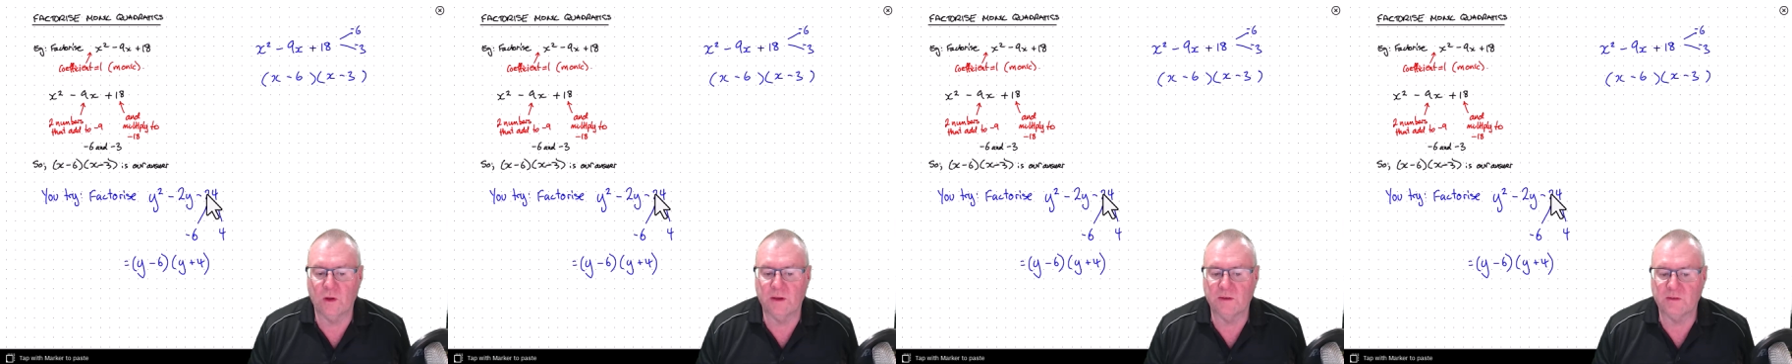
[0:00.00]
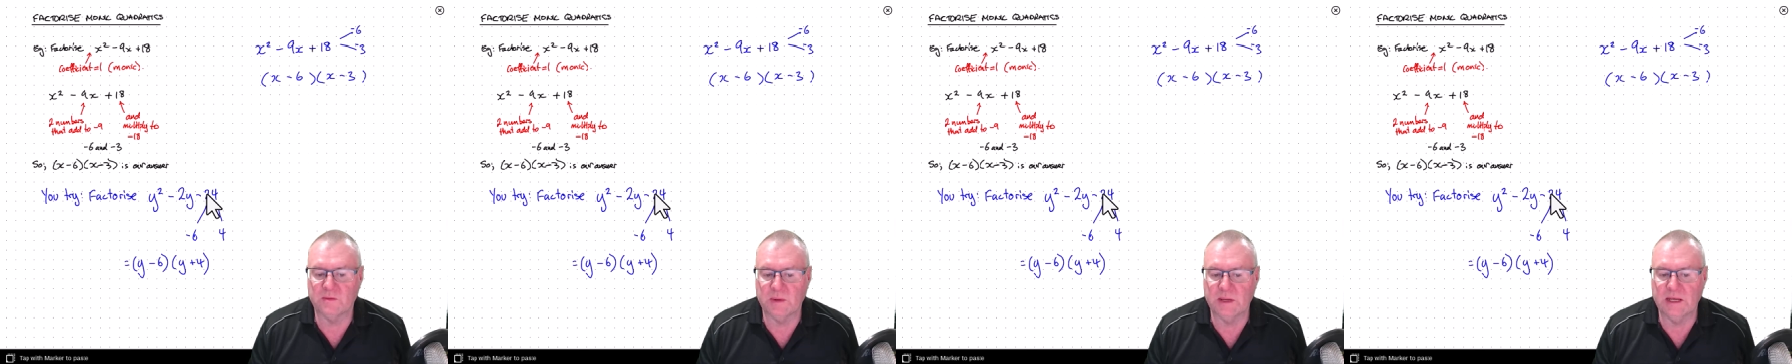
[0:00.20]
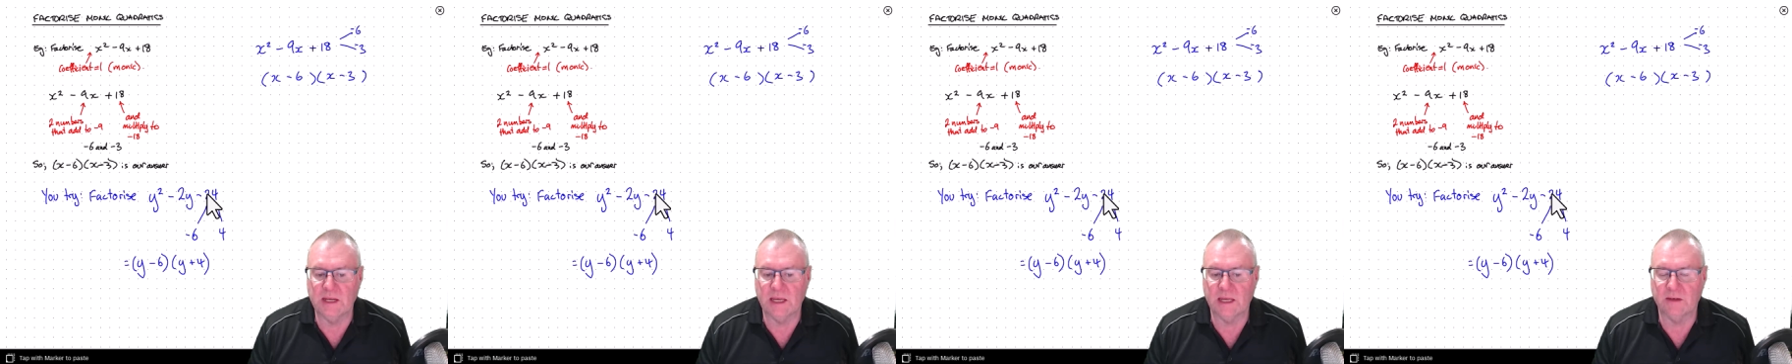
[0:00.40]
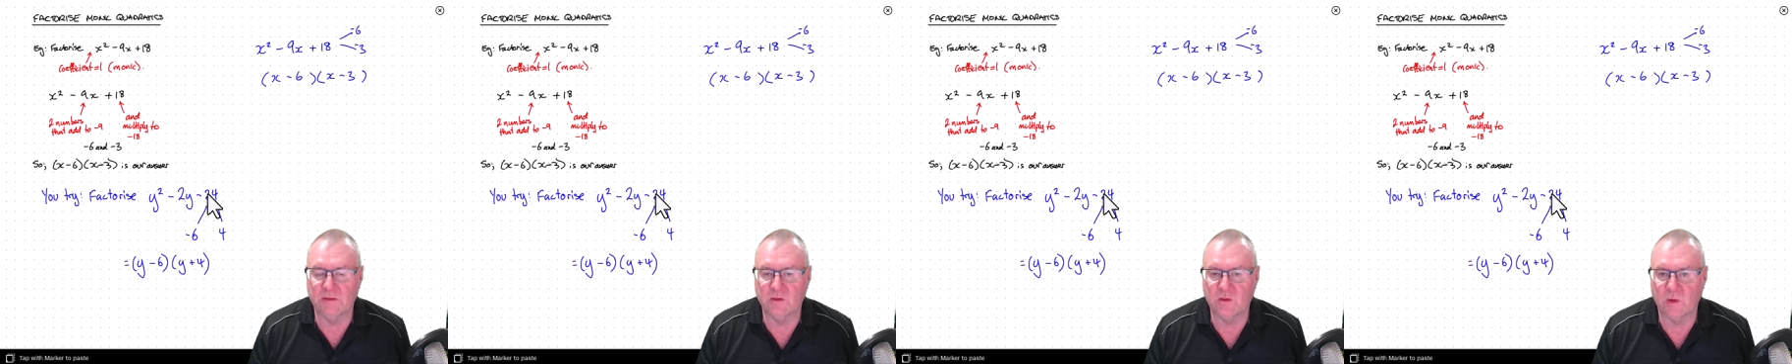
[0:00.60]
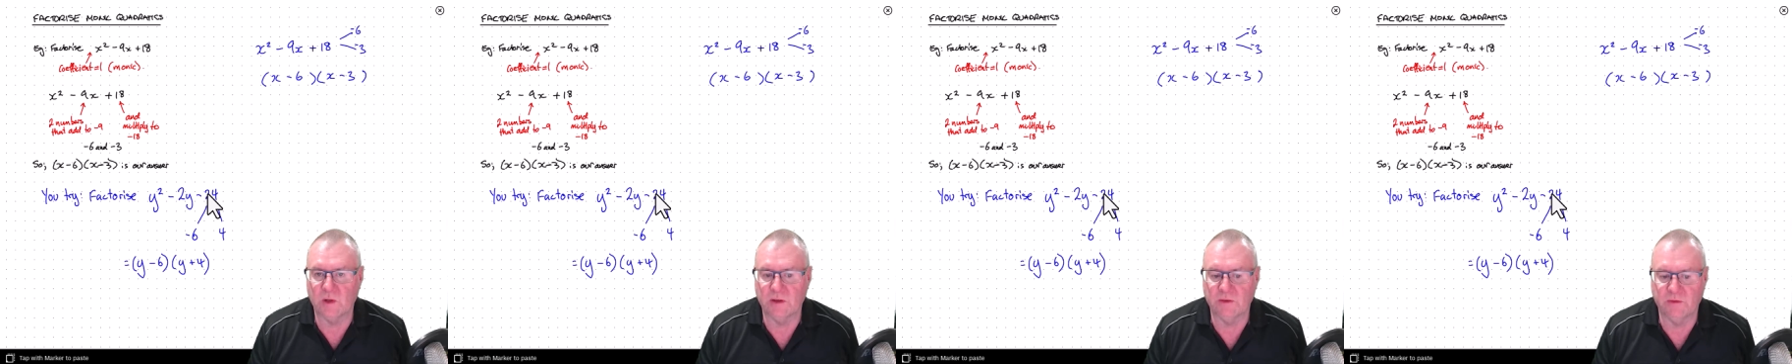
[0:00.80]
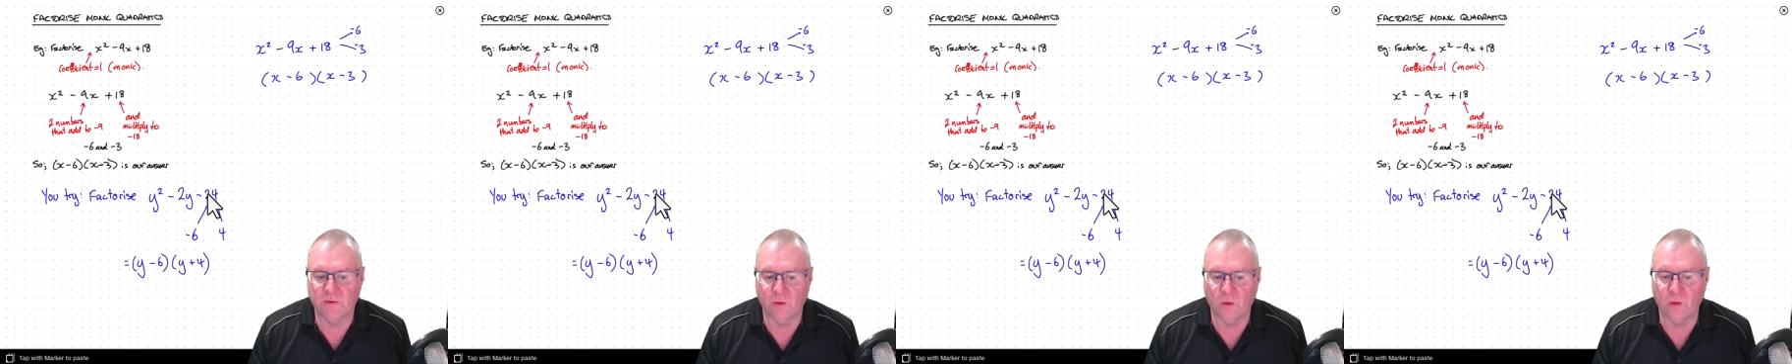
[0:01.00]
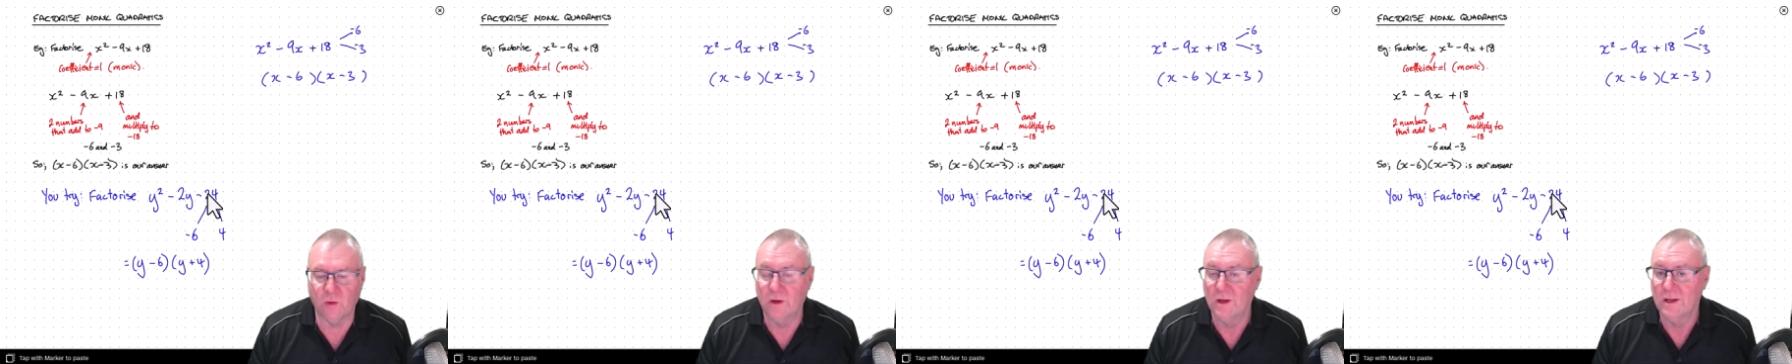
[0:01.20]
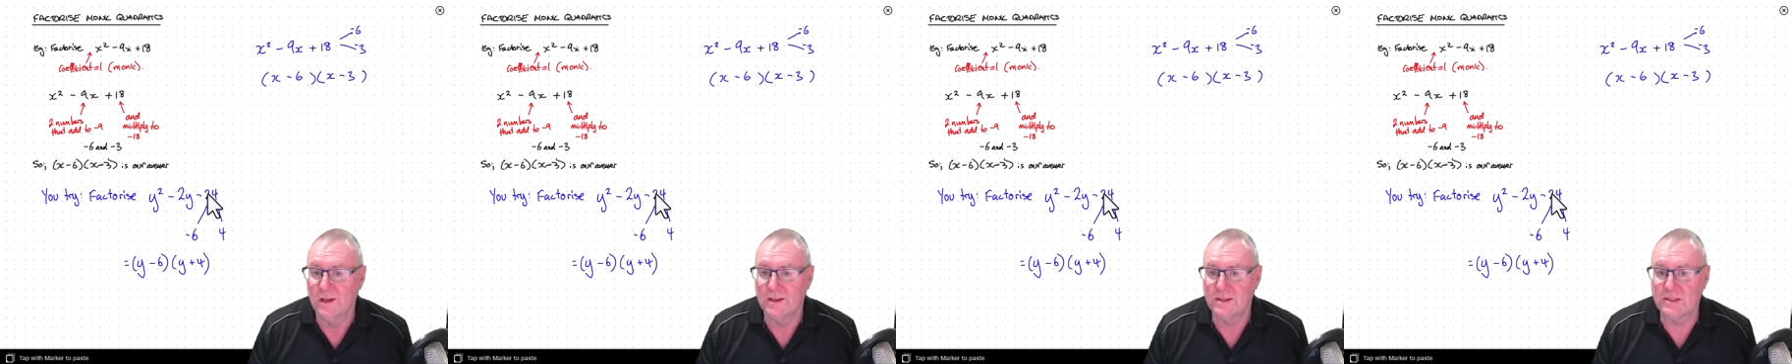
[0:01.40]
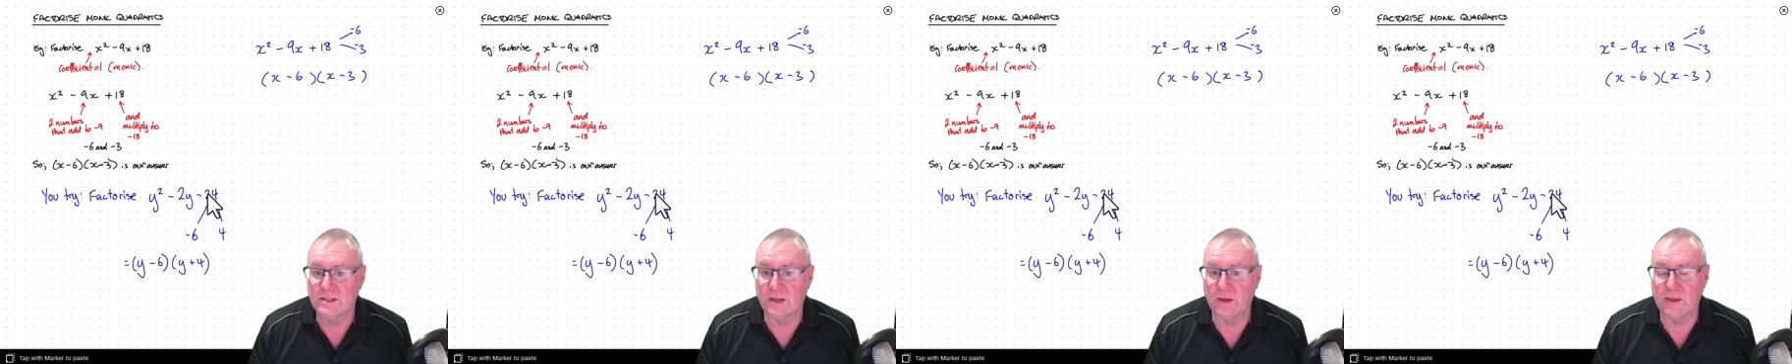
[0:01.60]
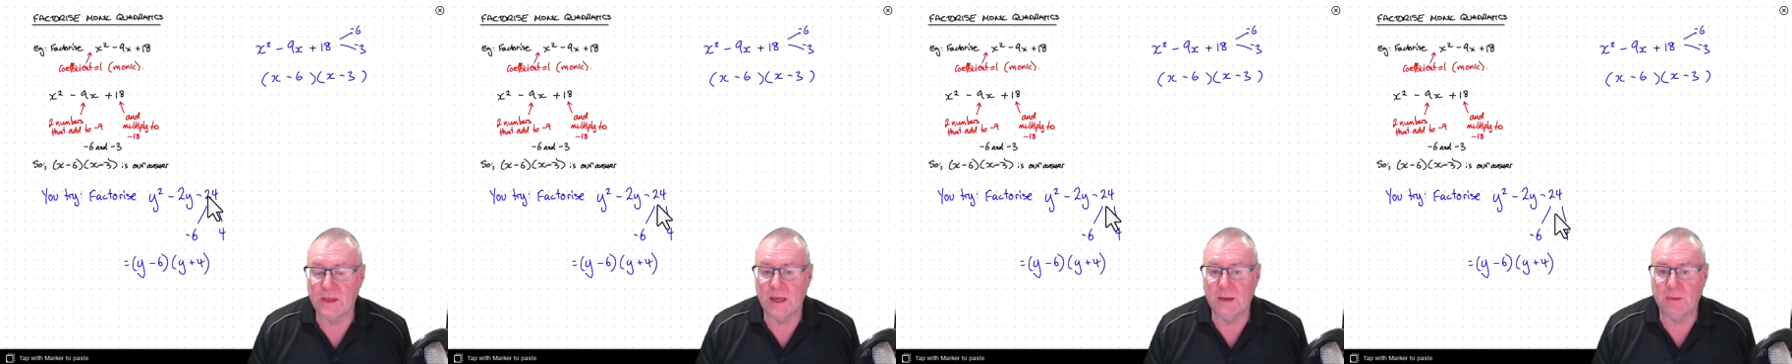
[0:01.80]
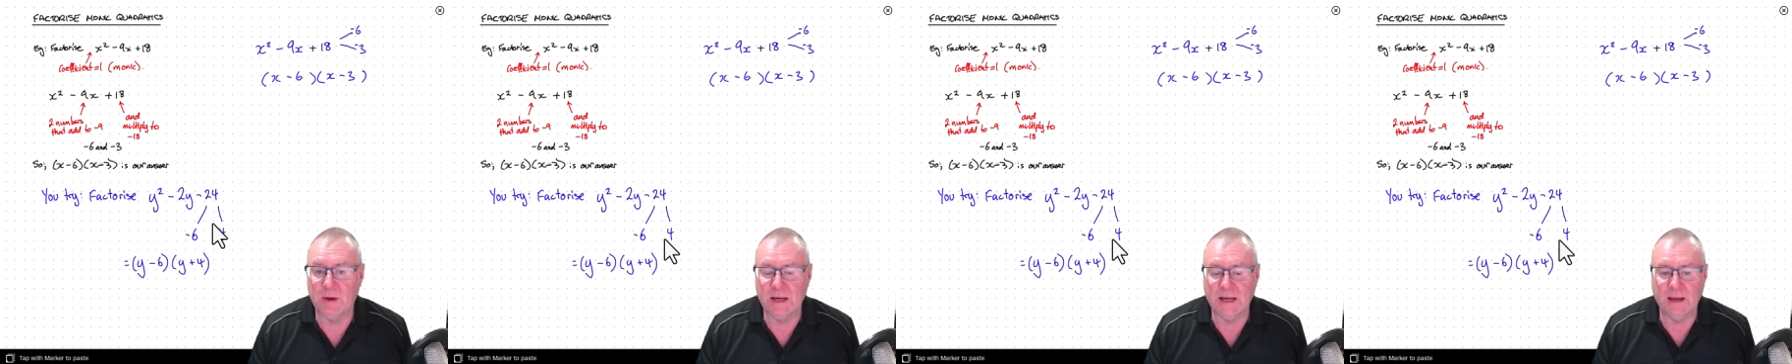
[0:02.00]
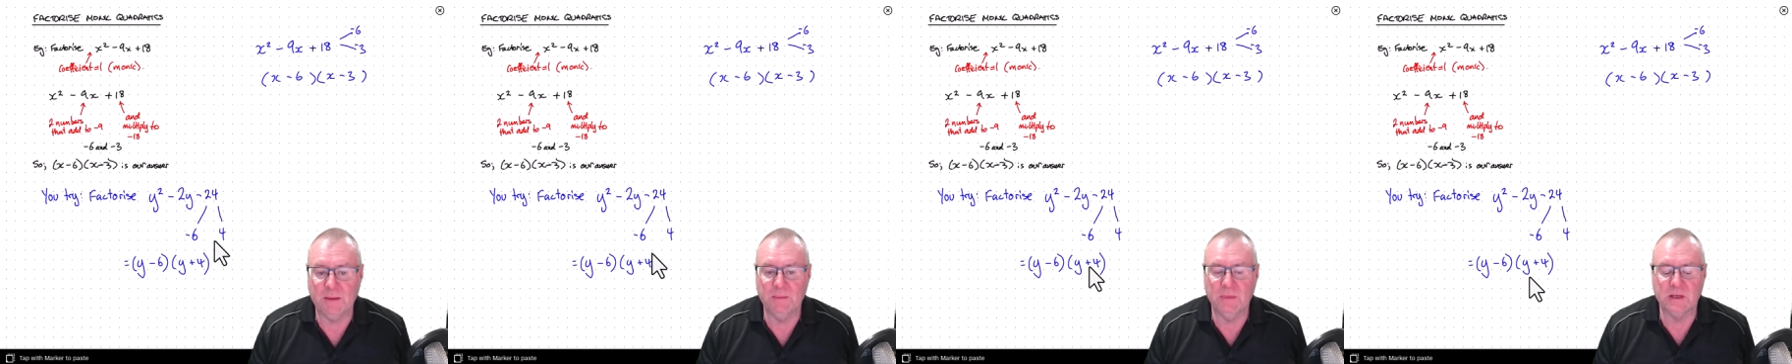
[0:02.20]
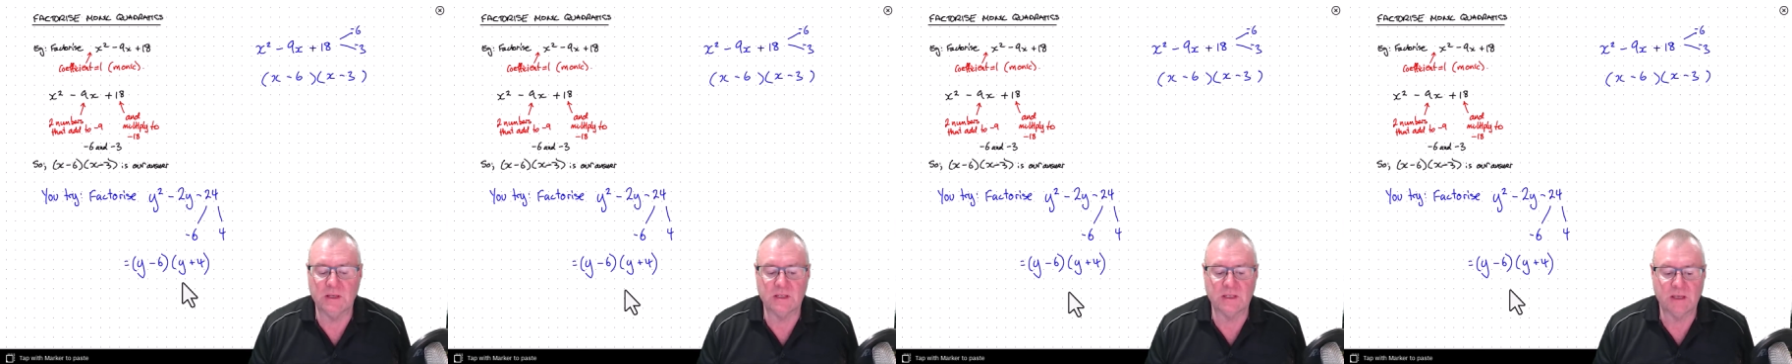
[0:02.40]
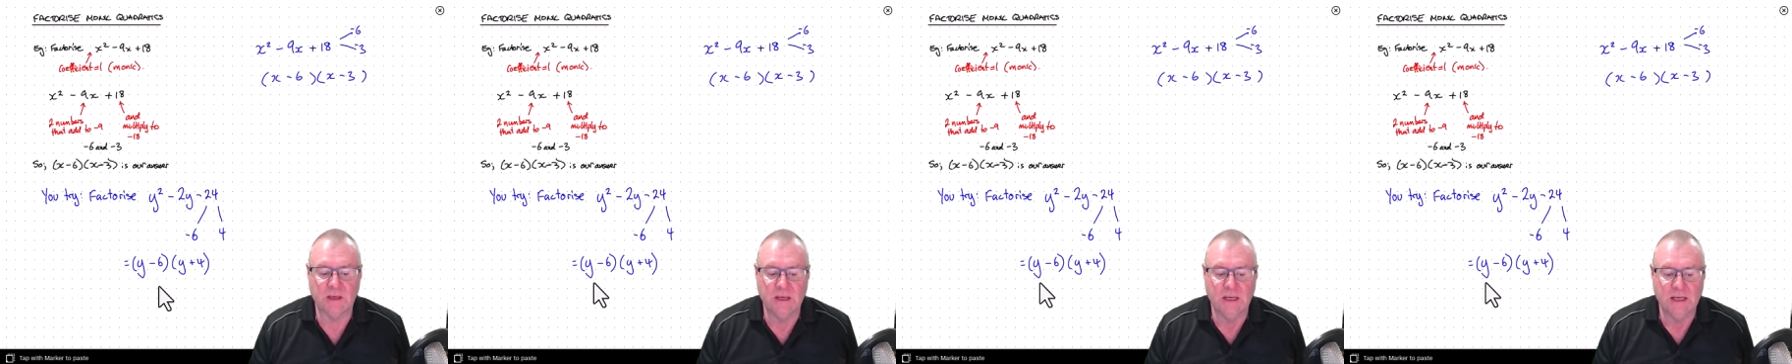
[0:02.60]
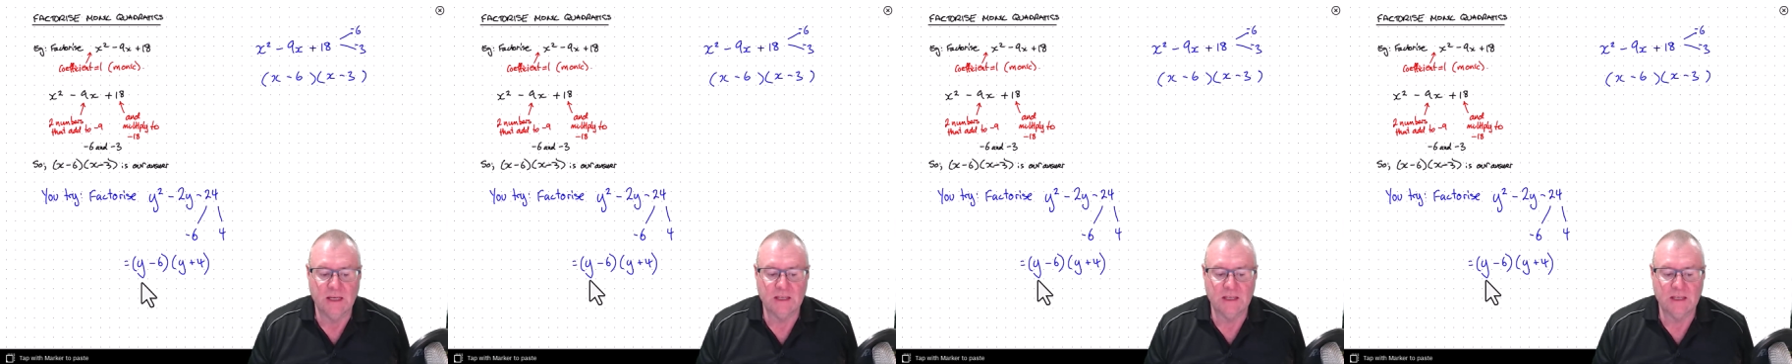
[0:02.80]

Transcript: gives me negative 24. So they're my numbers.